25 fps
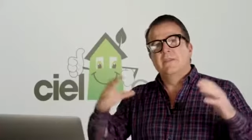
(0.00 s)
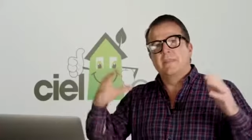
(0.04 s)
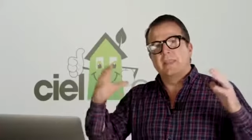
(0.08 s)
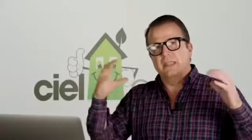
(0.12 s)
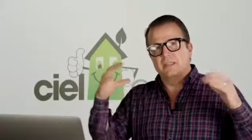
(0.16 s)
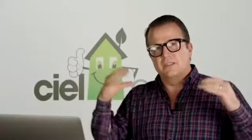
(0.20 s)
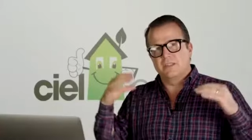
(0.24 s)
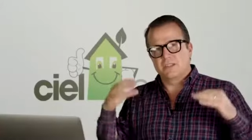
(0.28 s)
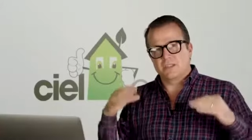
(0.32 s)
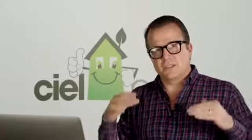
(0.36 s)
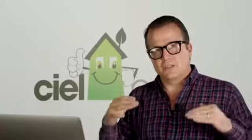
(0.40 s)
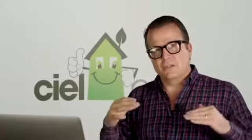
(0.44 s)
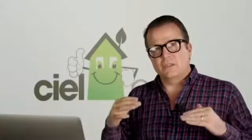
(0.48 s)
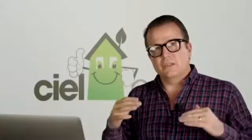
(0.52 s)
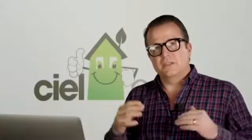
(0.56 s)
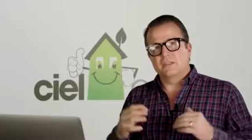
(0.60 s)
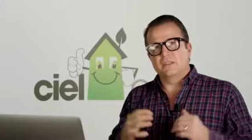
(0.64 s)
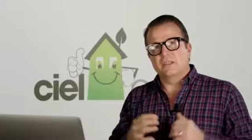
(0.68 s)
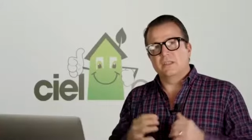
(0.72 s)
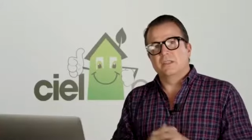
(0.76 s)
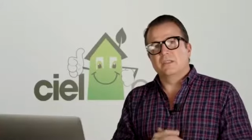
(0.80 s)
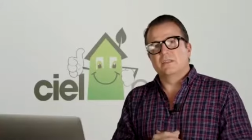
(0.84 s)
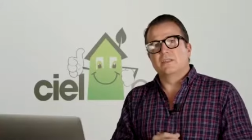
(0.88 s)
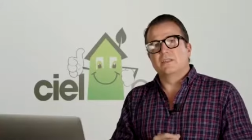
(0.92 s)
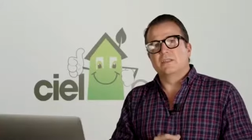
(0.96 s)
It's
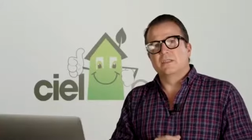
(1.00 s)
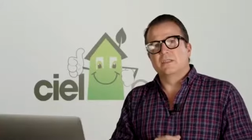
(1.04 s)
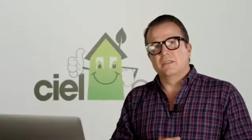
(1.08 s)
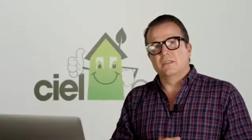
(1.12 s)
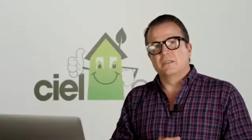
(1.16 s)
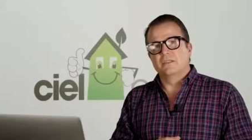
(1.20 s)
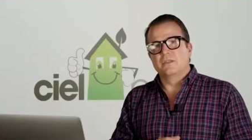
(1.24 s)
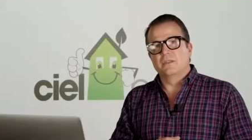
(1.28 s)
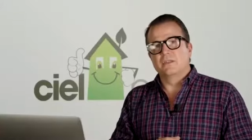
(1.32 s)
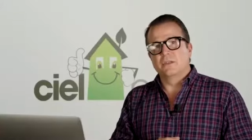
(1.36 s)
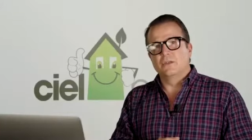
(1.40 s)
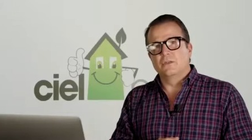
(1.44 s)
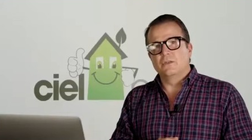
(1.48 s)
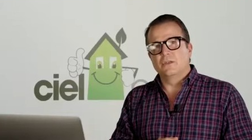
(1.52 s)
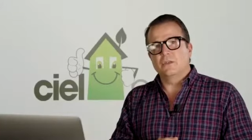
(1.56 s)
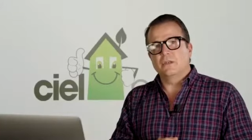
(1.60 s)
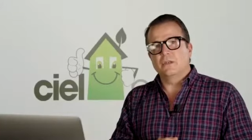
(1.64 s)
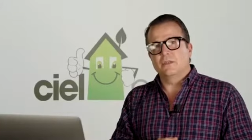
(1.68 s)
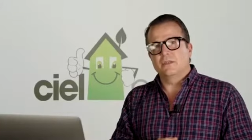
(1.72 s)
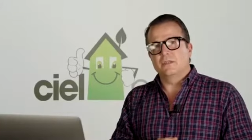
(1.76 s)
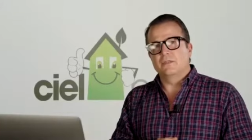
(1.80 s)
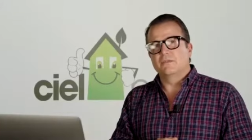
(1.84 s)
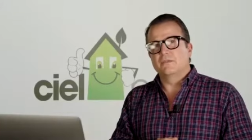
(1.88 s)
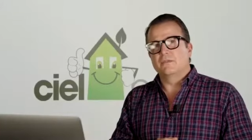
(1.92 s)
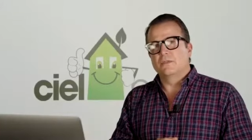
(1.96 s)
causing, it's a, it's a known
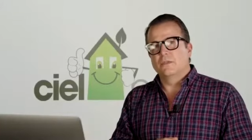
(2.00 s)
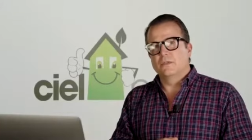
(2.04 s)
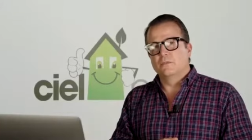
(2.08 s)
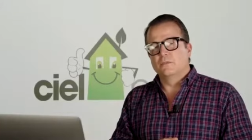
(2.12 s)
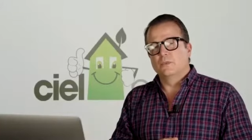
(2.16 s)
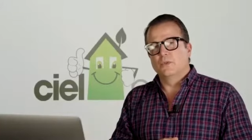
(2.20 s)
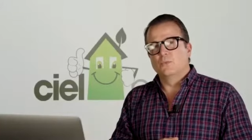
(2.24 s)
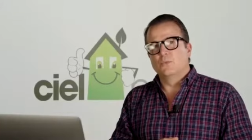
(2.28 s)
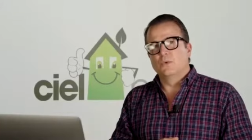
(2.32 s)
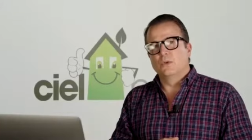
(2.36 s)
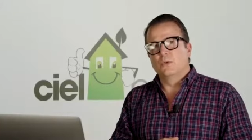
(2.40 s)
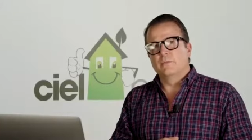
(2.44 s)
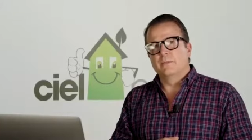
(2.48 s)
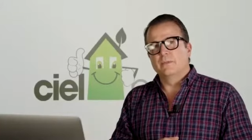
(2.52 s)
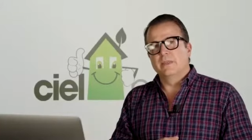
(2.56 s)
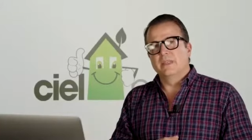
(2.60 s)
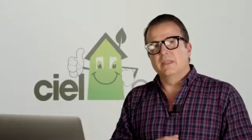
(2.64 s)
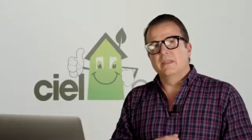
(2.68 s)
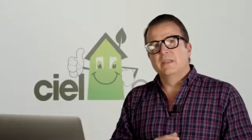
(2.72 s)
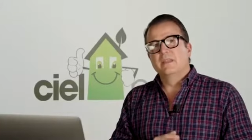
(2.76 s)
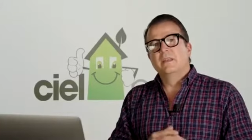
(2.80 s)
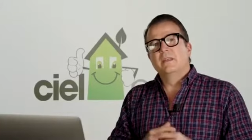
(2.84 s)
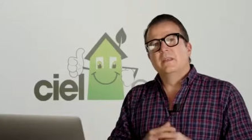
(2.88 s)
cause of global warming.